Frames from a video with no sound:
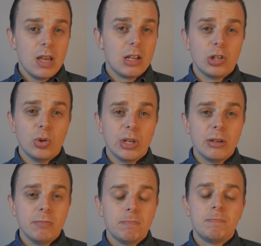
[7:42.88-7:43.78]

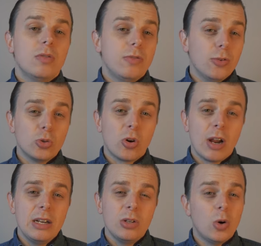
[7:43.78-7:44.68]
including full
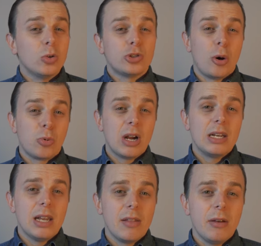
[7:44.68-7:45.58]
grain or top
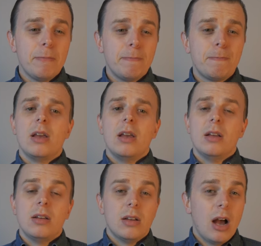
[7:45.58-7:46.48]
grain leather,
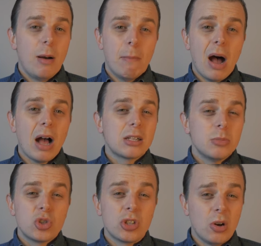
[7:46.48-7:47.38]

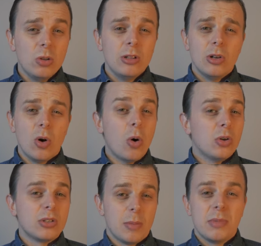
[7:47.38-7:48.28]
amalgam sole
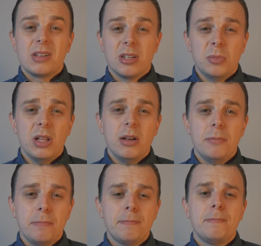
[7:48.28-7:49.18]
or something similar,
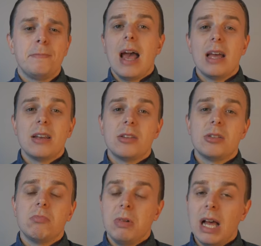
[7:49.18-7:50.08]

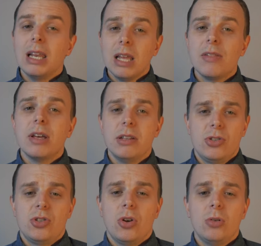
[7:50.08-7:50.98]
and a leather
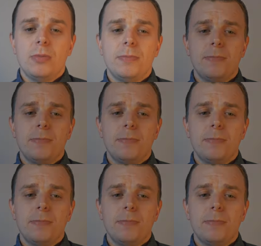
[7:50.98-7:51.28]
insole.